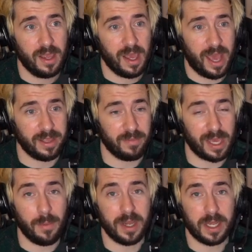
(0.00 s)
and
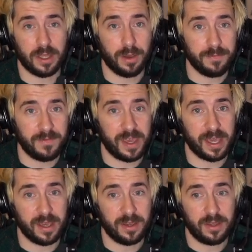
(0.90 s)
becoming its own
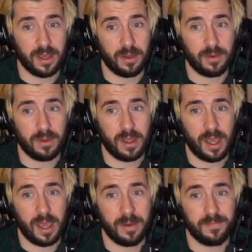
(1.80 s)
thing. You know,
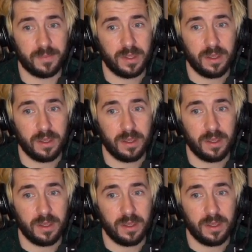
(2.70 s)
um,